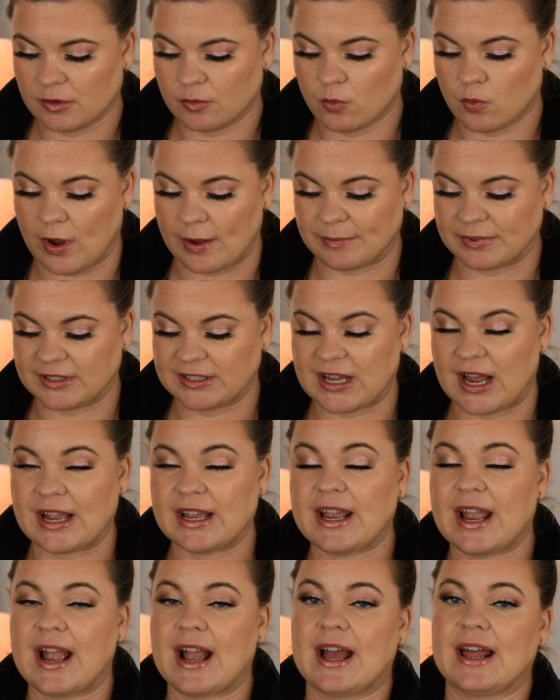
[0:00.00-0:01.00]

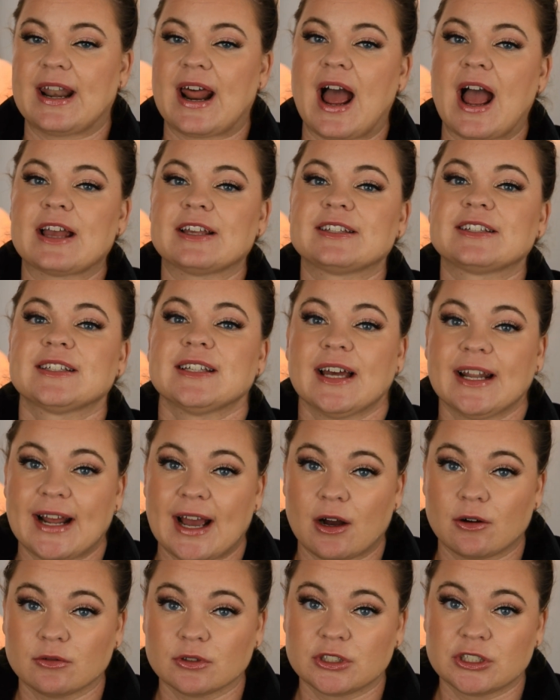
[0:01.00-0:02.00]
website, and I set
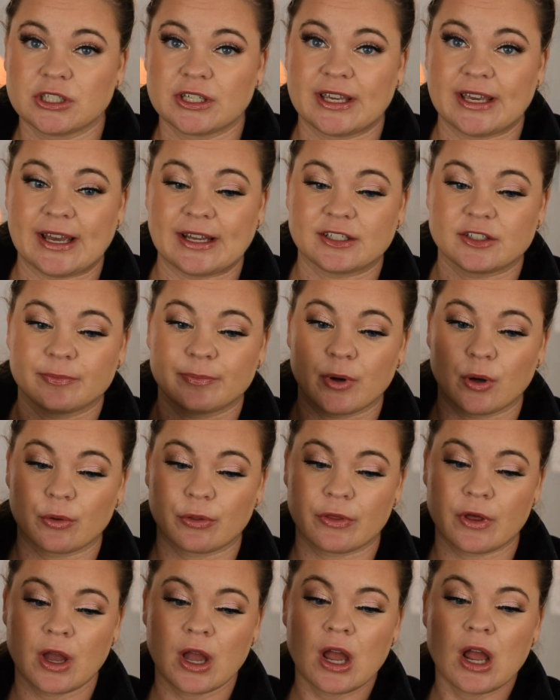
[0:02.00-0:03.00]
out to get
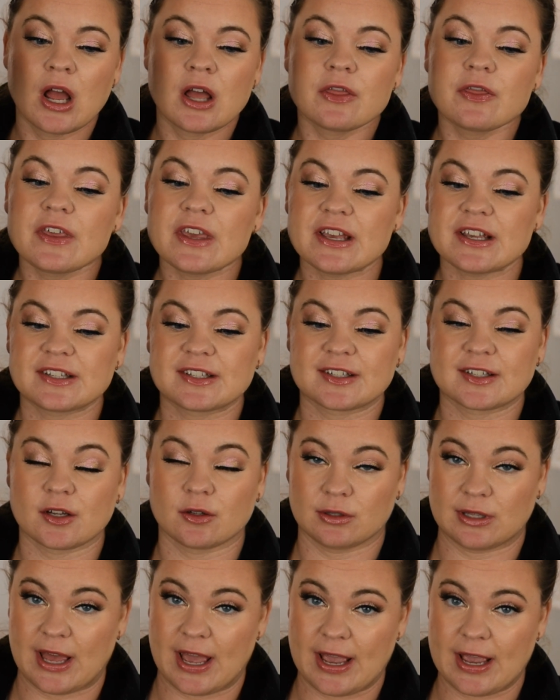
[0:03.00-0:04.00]
both the
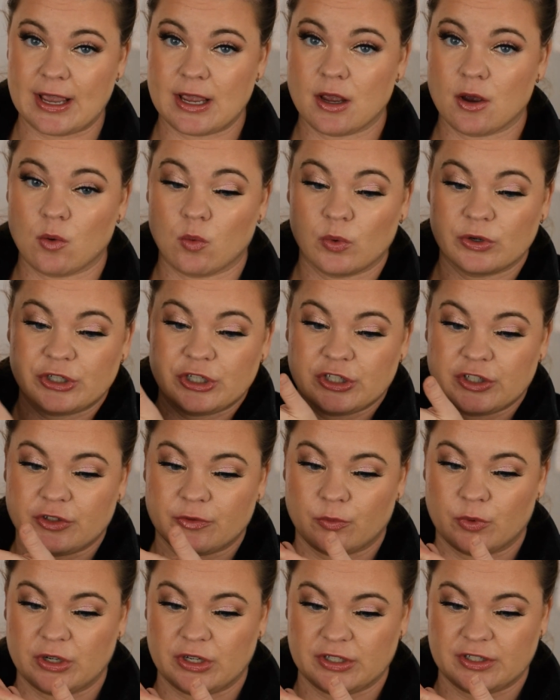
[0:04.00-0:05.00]
Soleil, which is
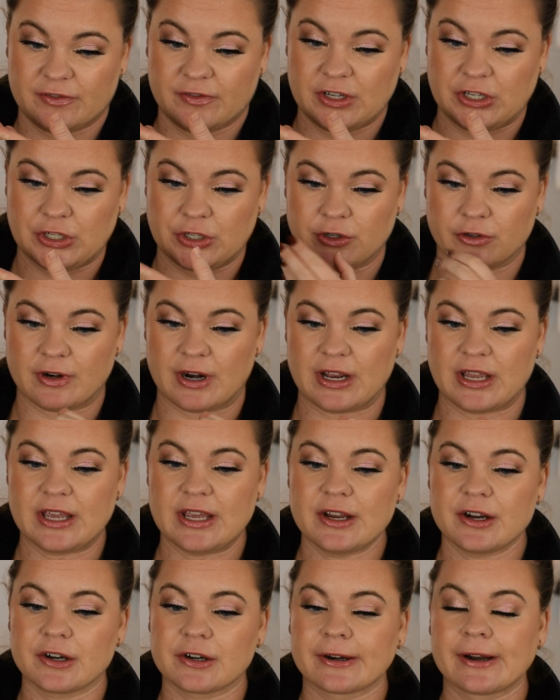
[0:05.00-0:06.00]
what is featured right
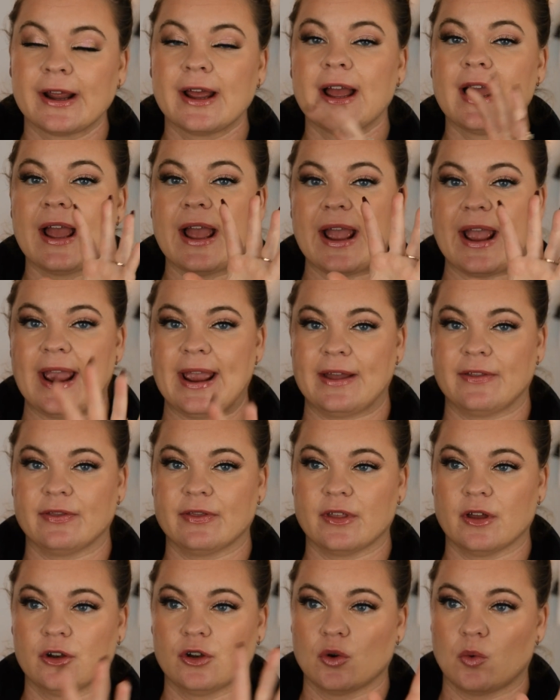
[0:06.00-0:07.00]
here,
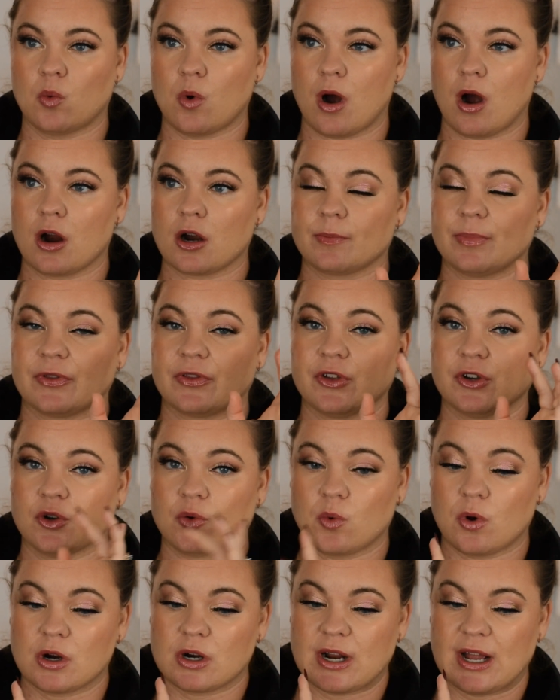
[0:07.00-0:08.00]
and the Noir, but the
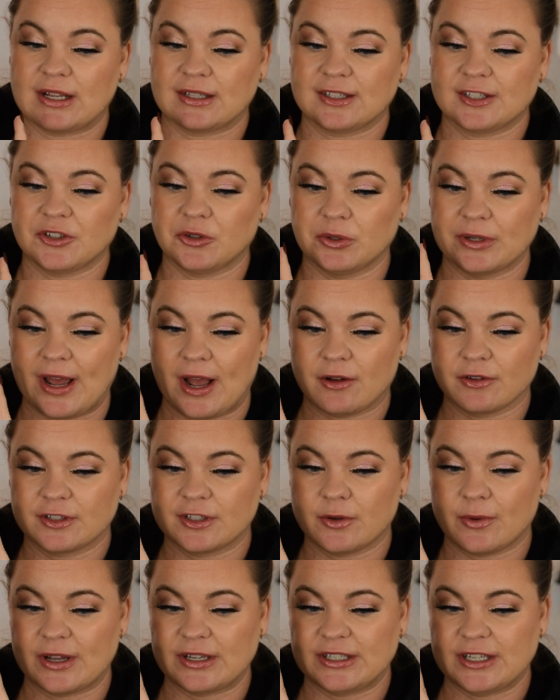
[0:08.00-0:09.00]
Noir had sold out,
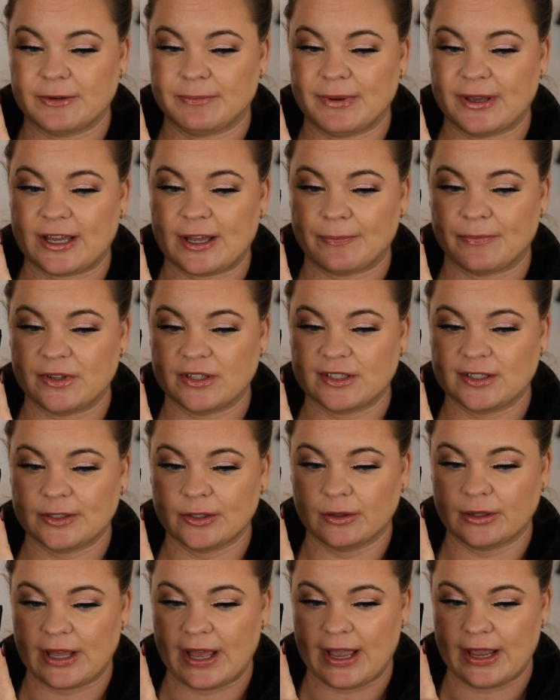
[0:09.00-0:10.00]
so I did pick up the
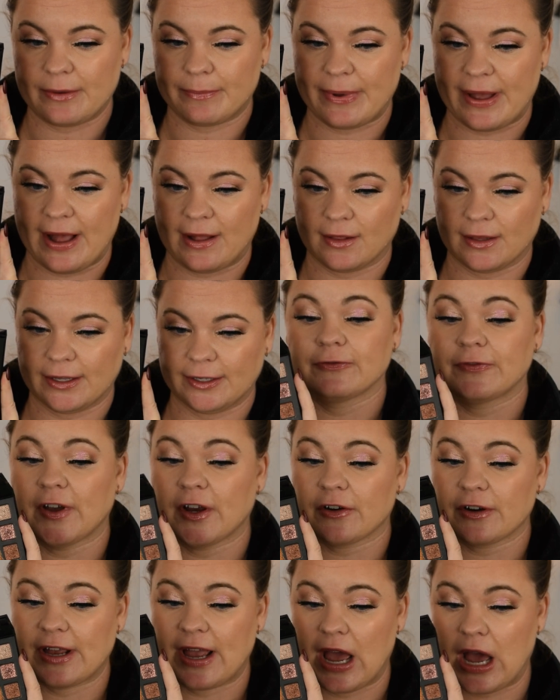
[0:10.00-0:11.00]
Soleil palette.
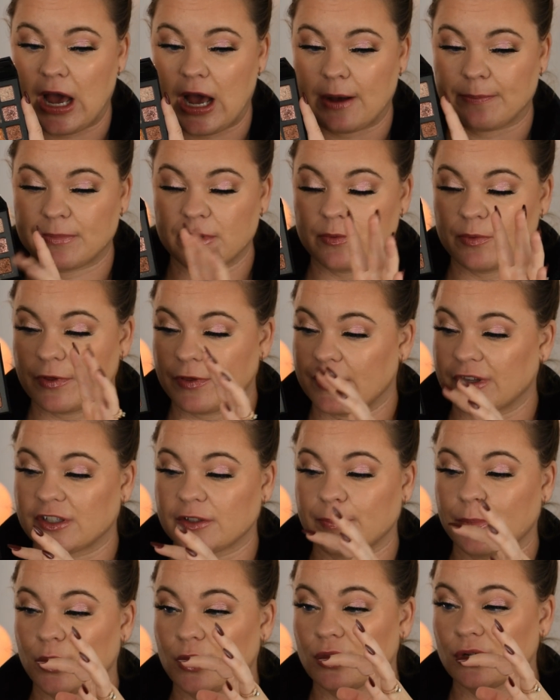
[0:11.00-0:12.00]
Very happy with this
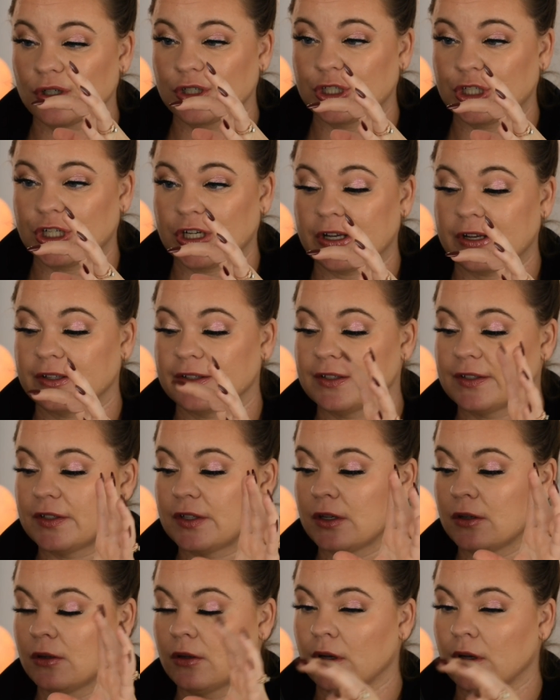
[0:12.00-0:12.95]
purchase.